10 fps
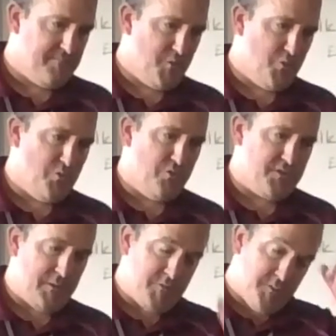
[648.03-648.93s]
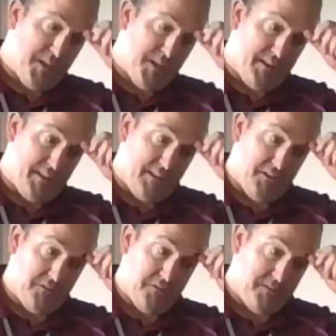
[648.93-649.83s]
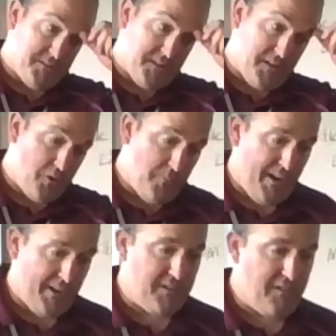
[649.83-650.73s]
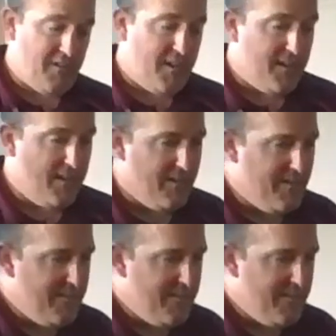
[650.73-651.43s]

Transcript: Ooh, seems to be at yellow. Is it going to go back to green?